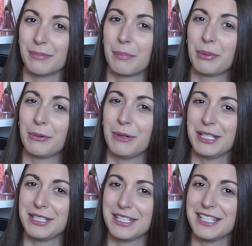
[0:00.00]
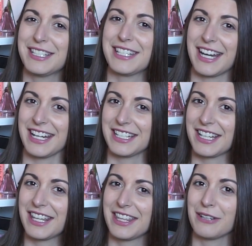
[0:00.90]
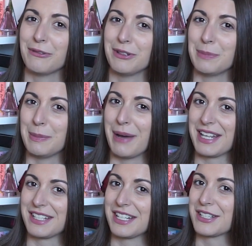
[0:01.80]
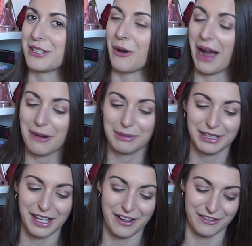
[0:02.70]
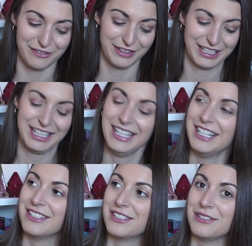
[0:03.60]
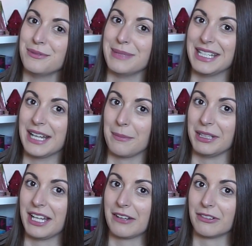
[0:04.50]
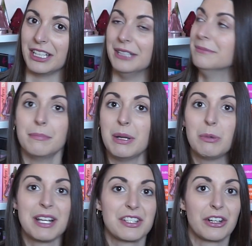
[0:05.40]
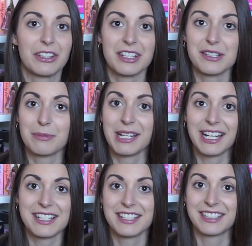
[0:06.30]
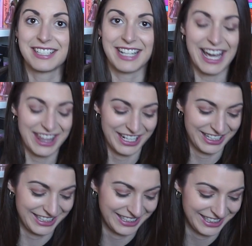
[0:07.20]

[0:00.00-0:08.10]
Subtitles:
pretty tight. I think we would be besties, so I would love to meet Emily Henry. Midwest girlies, we gotta stick together.